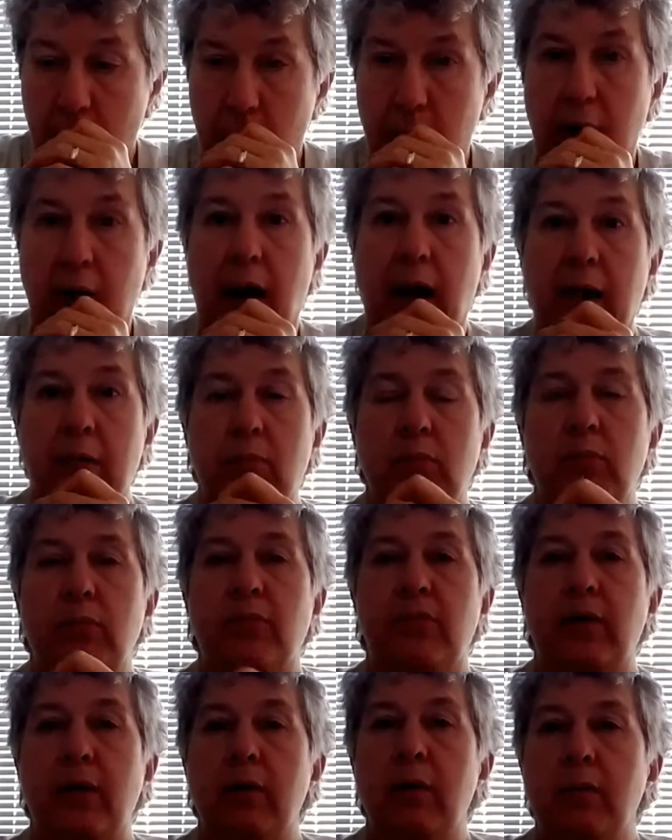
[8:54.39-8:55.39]
But I'm
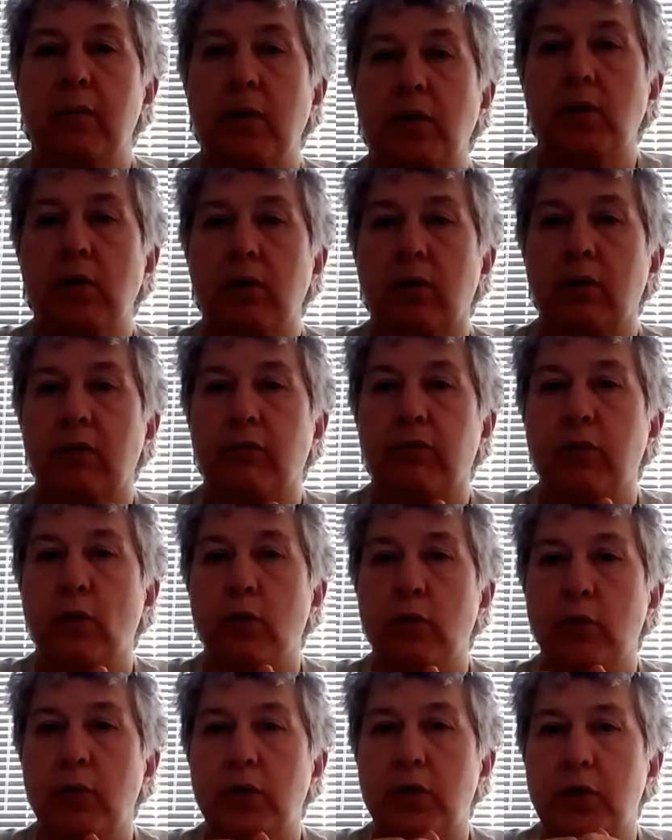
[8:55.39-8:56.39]
very much looking
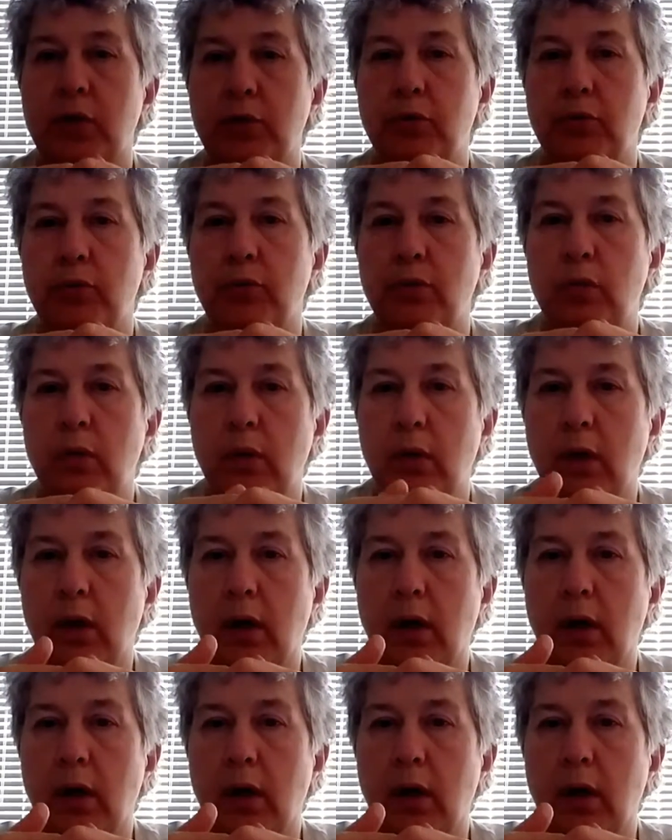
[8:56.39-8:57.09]
forward to